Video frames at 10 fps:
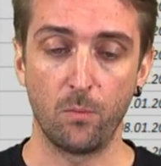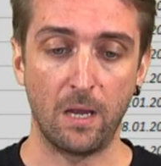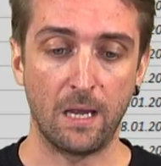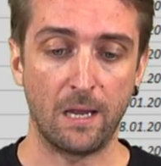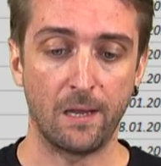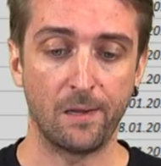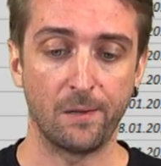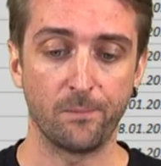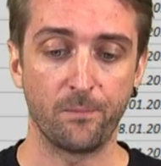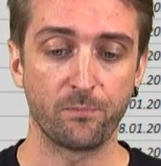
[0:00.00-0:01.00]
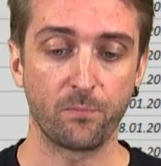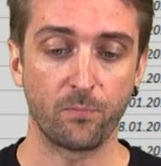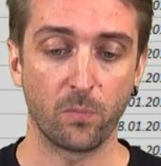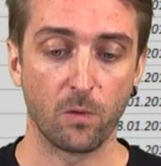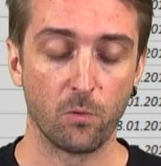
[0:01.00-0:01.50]
um,
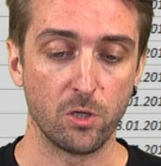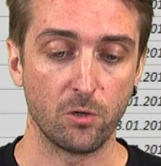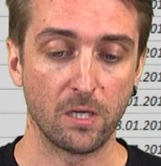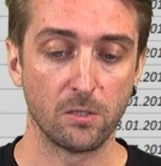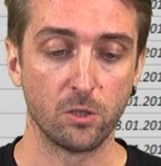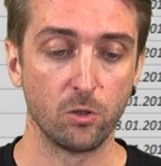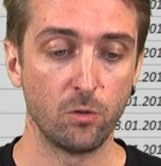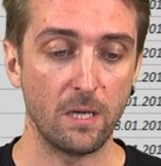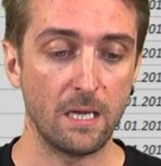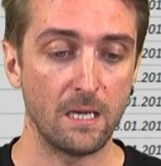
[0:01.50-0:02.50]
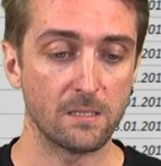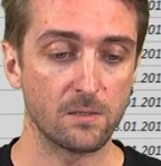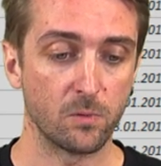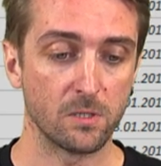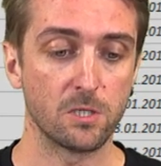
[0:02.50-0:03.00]
what you can do
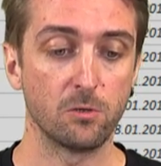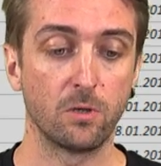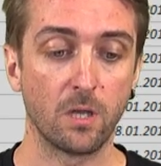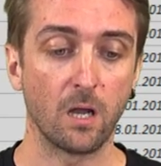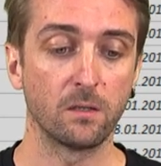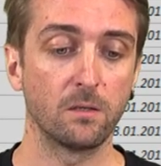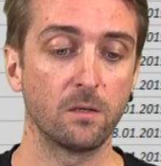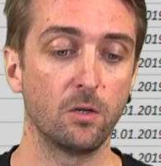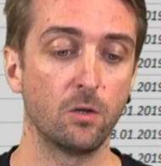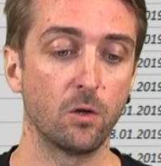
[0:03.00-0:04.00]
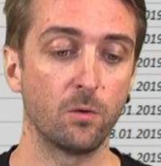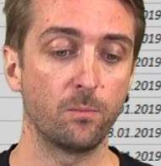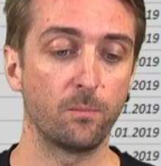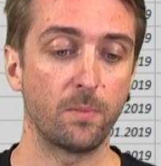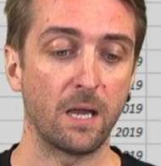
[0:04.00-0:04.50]
is once you're done you go
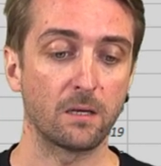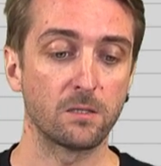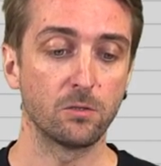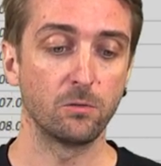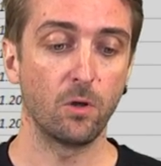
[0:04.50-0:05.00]
back to